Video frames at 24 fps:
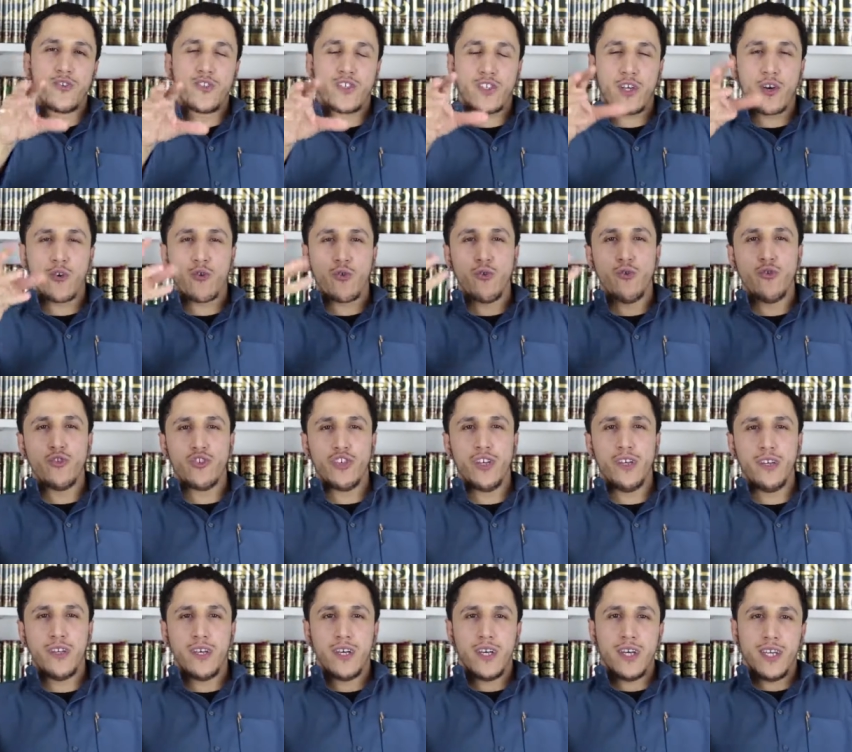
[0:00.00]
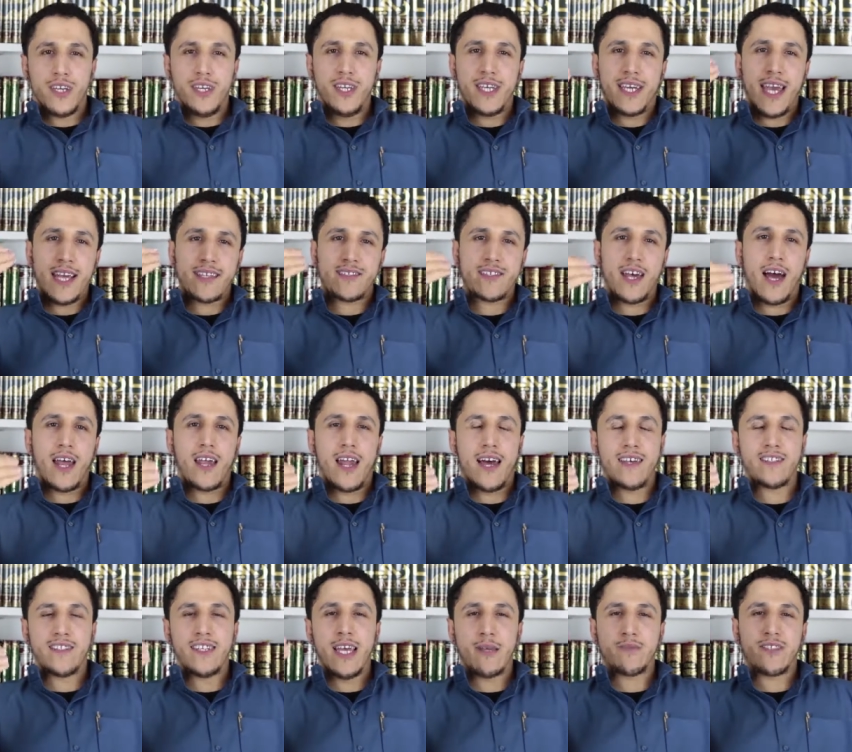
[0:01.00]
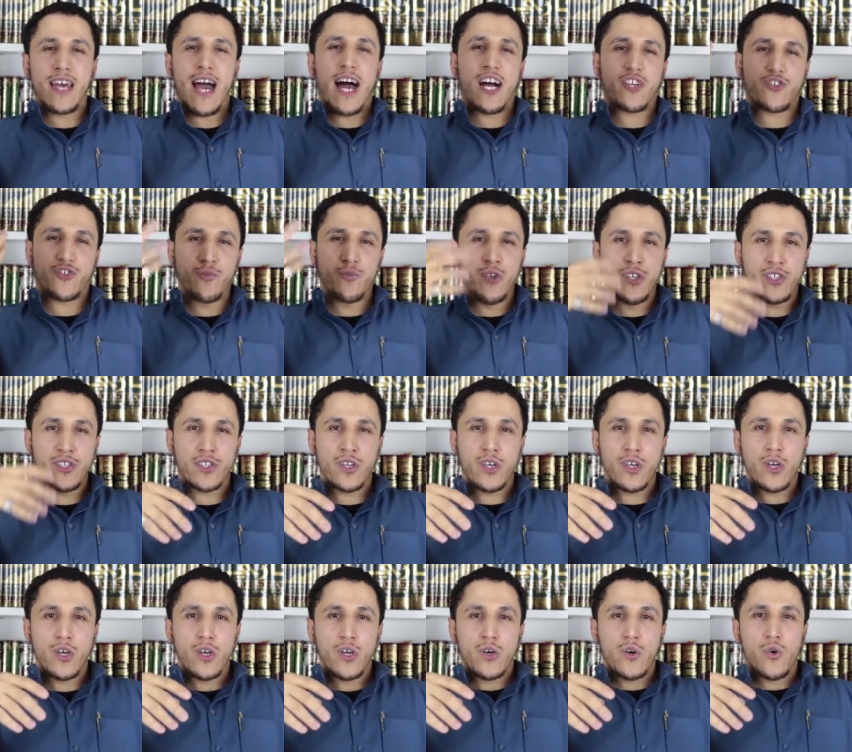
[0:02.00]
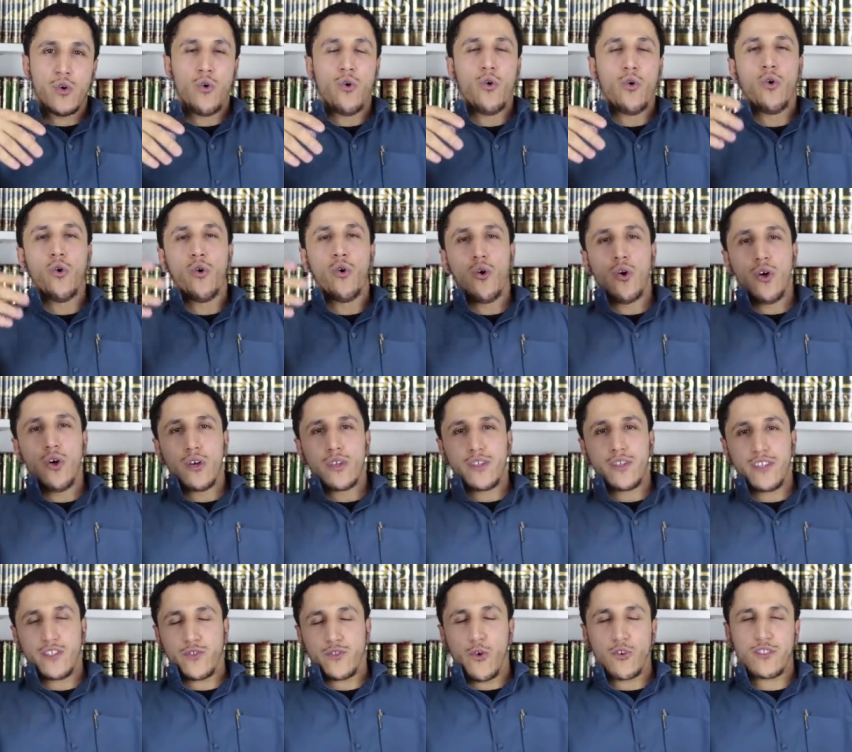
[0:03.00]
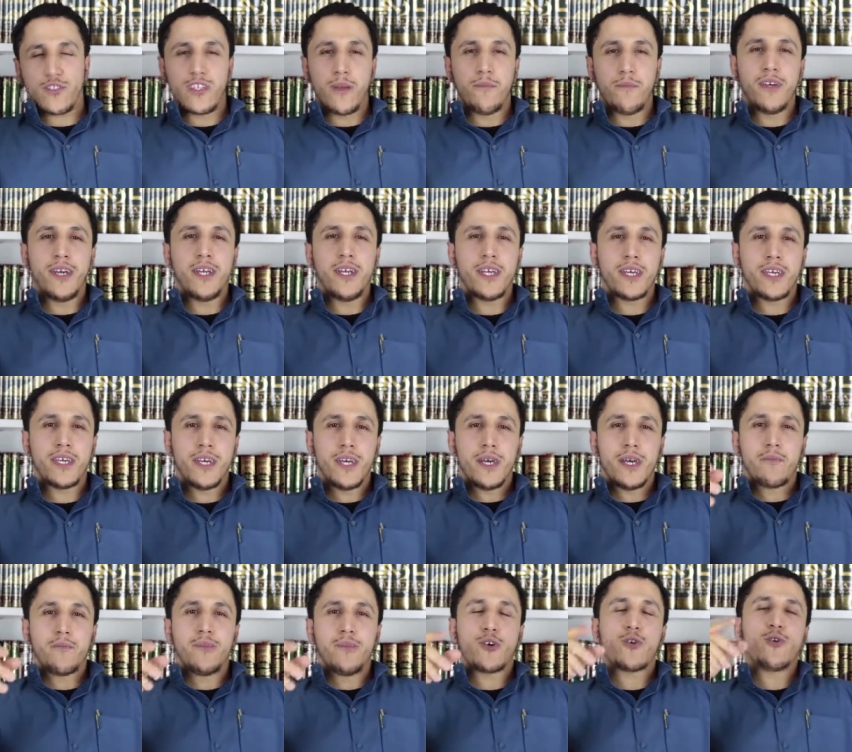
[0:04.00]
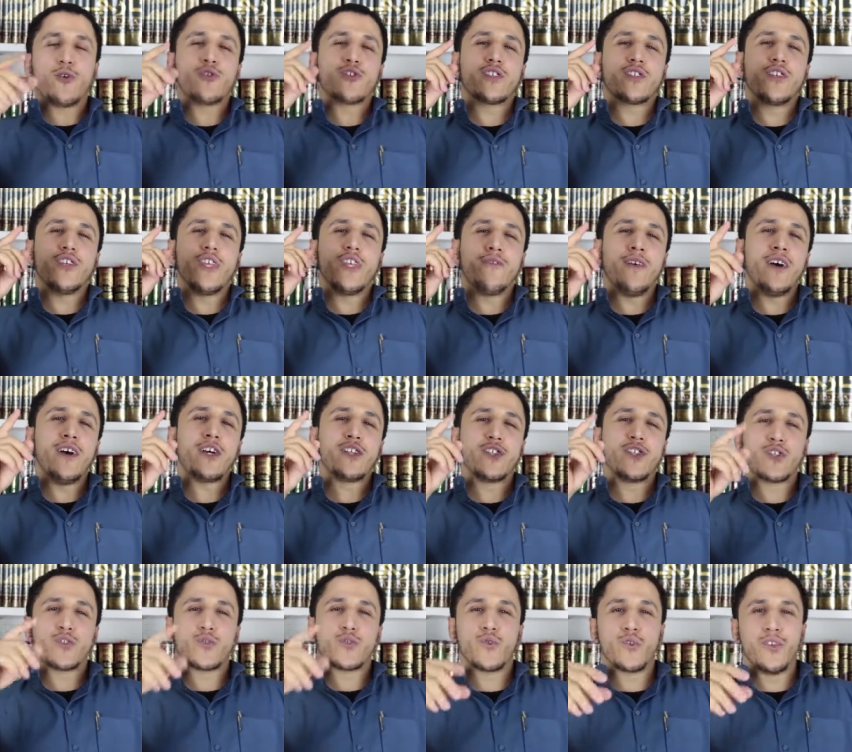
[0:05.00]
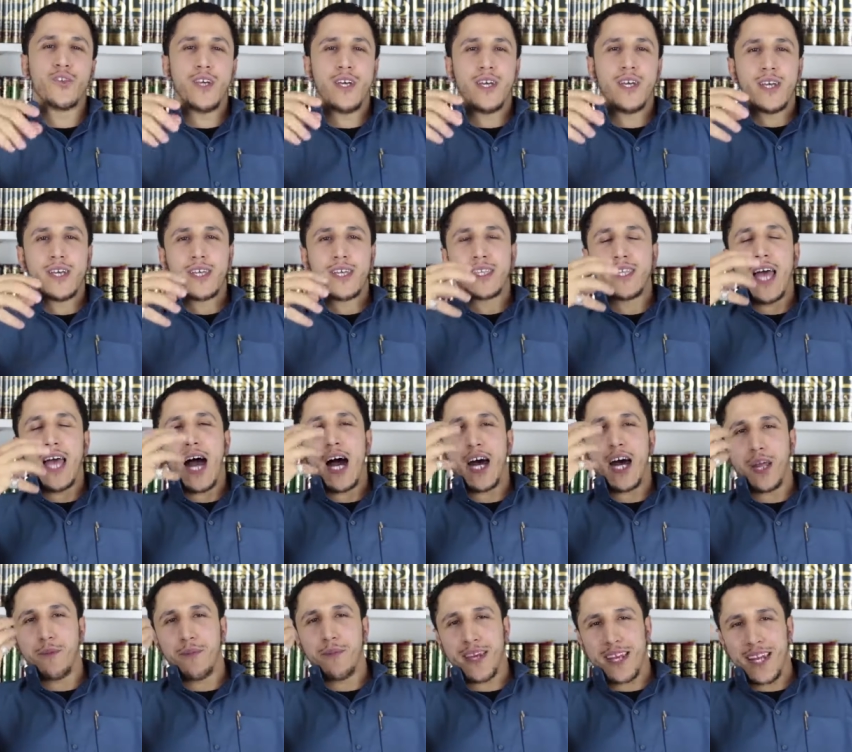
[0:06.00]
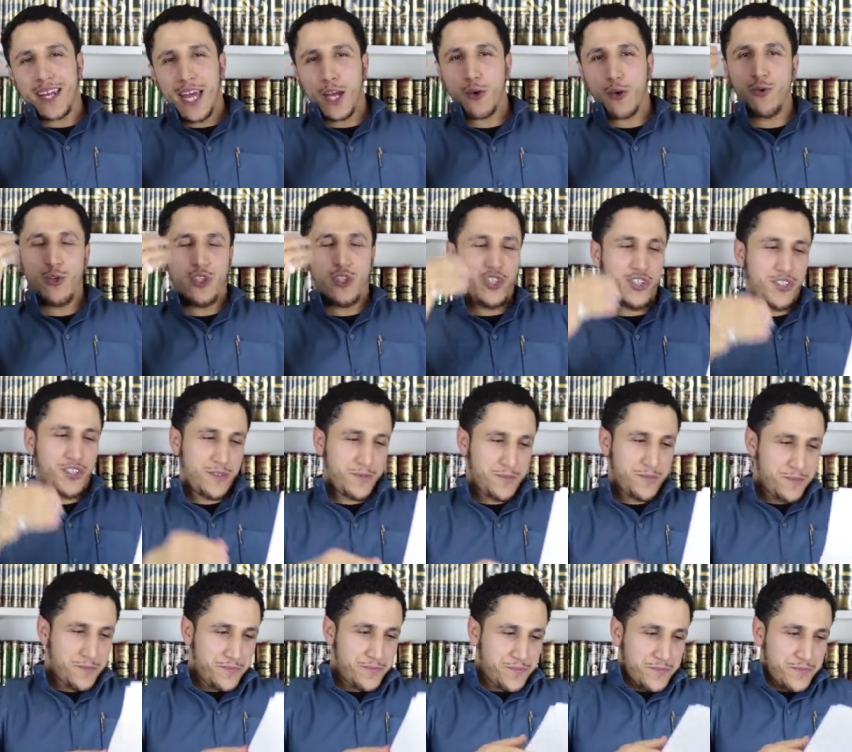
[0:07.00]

to this conclusion, negate Allah's names, attributes, or distorting the meaning, because he never understood the Arabic language.